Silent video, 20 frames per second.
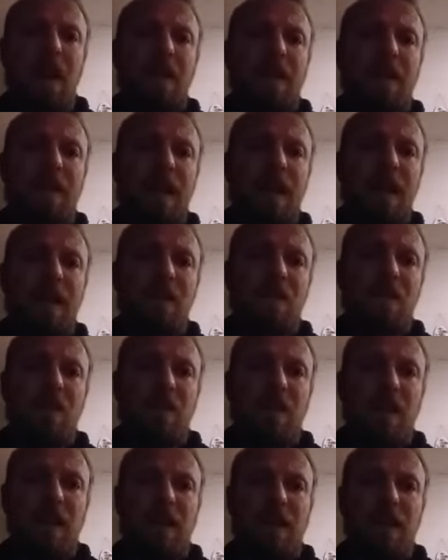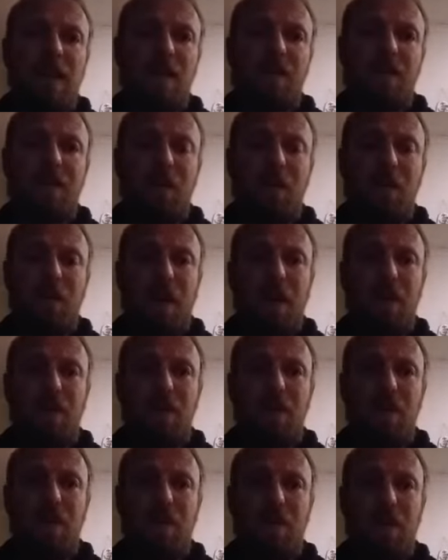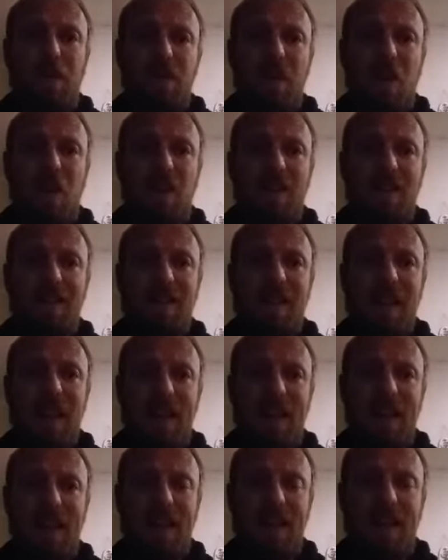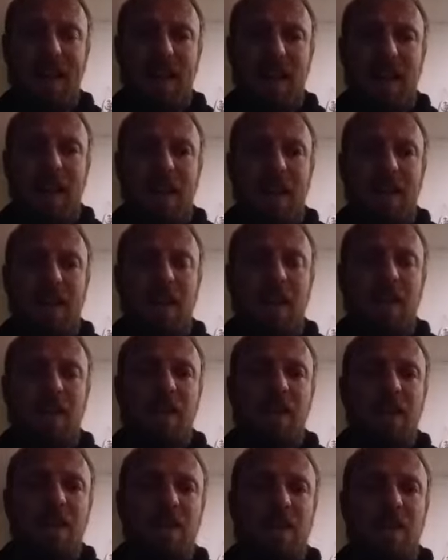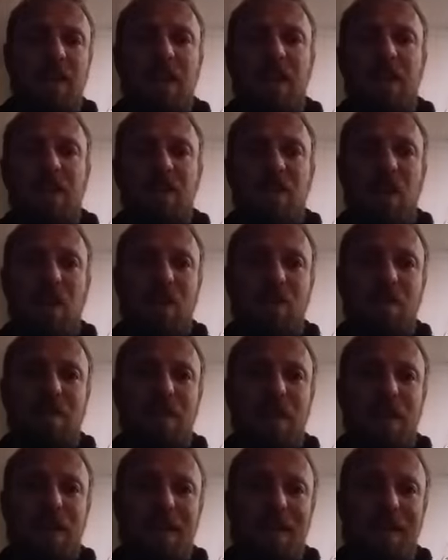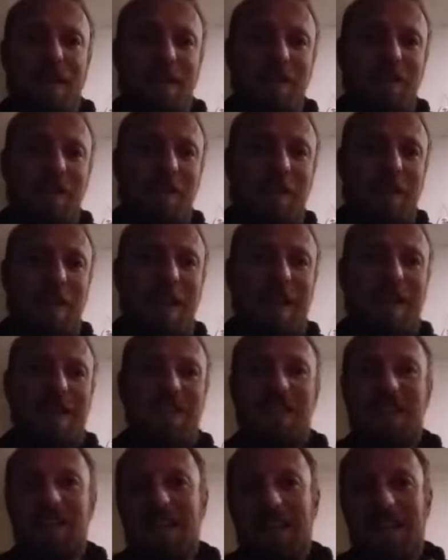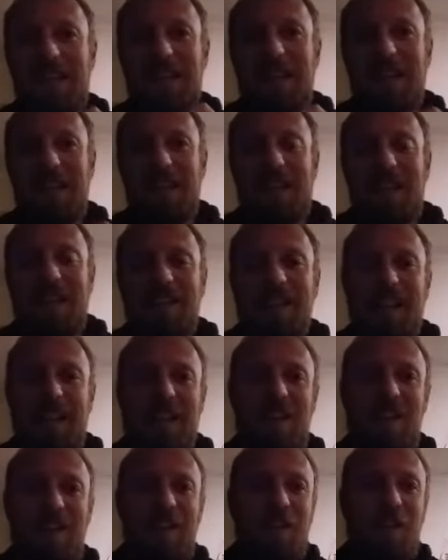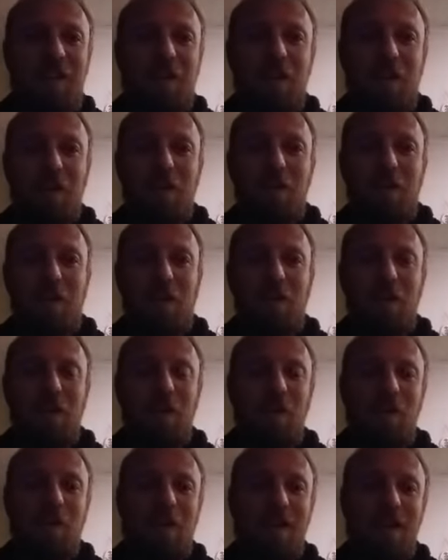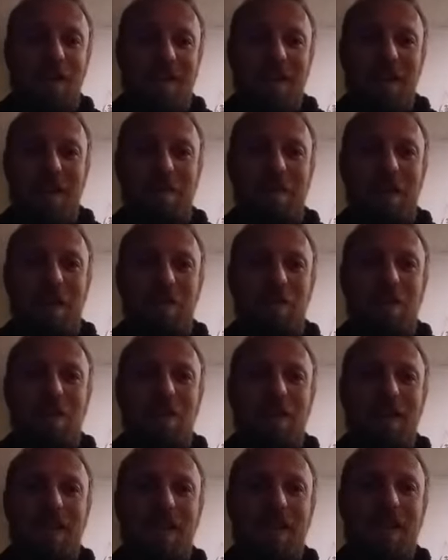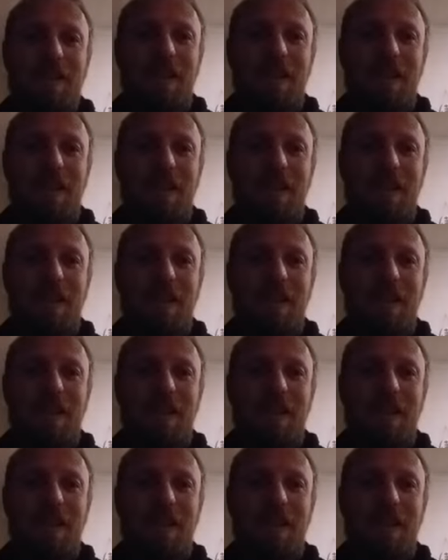Next on our list for forever food is hardtack. Now these are those hard biscuits. You can actually take out a tooth with it or kill somebody with it.